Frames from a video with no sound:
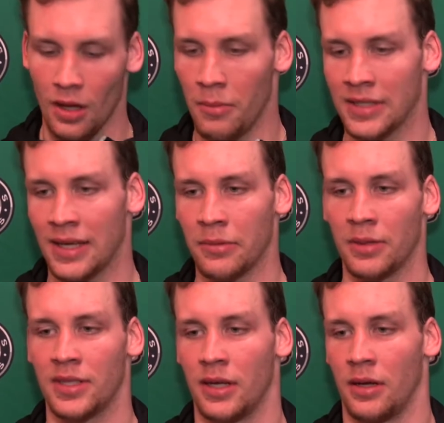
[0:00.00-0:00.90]
but
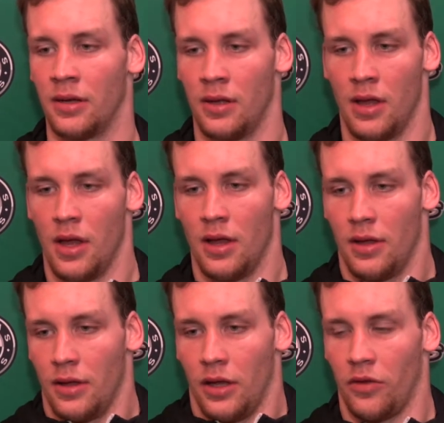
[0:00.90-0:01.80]
sometimes
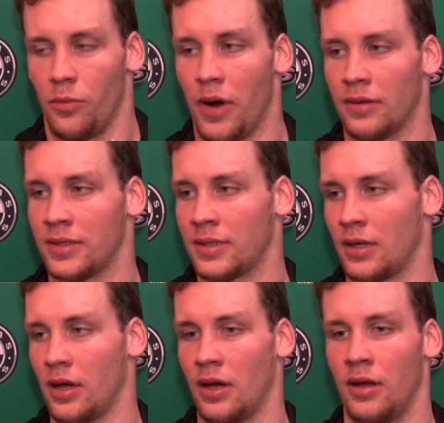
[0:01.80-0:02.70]
it will bounce
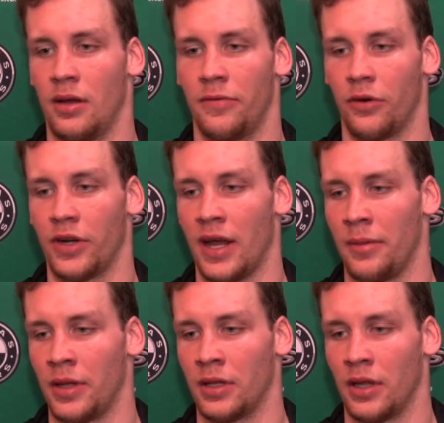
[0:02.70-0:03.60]
for
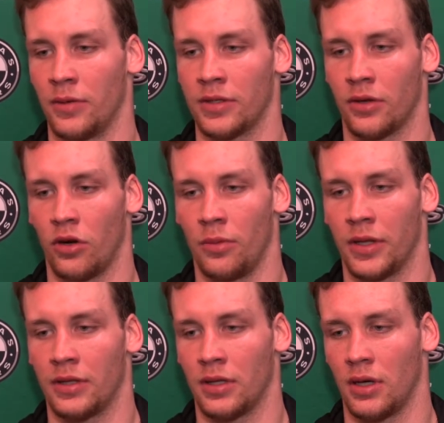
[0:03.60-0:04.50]
them, and they will score.
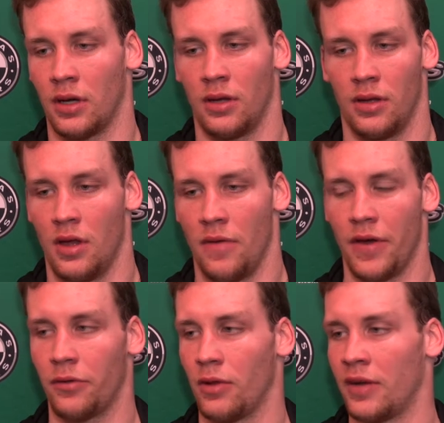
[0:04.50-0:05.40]
But we
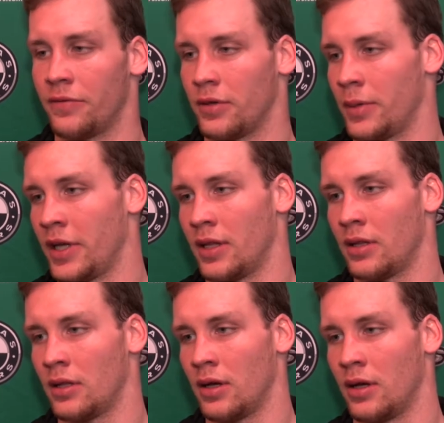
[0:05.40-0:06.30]
have to learn from it,
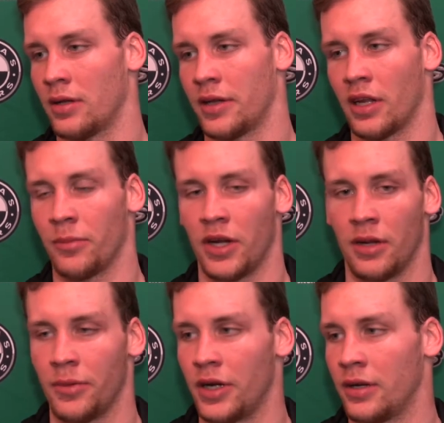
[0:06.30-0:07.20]
and getting better
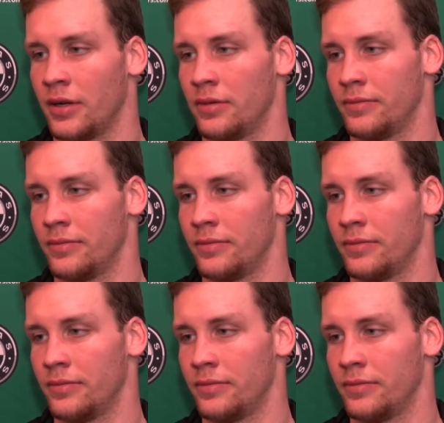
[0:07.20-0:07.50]
and better.